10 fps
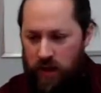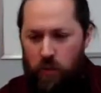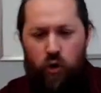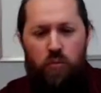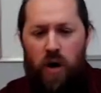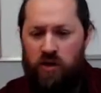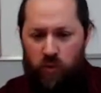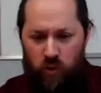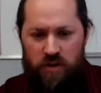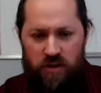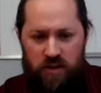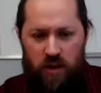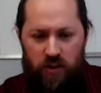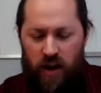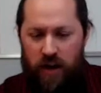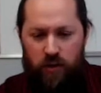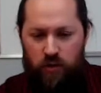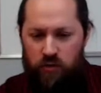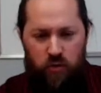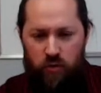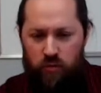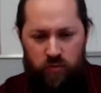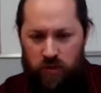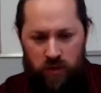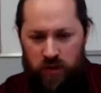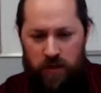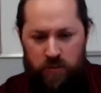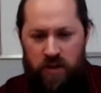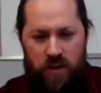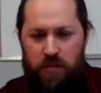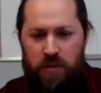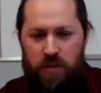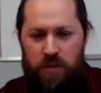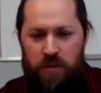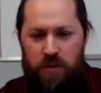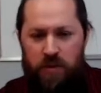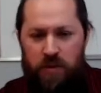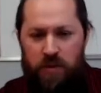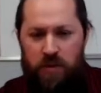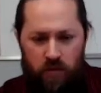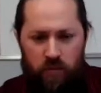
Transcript: that will go much more into detail than I could do in, in attempting to answer anything here.